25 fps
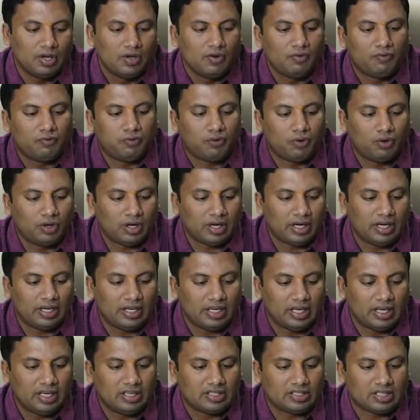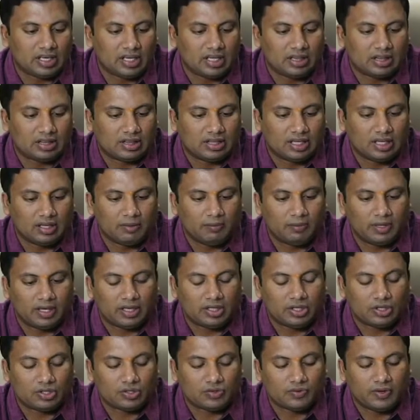4, it is nothing but
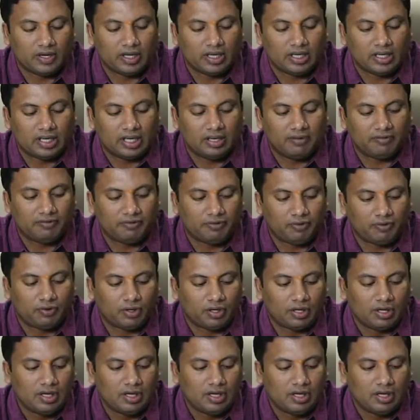24.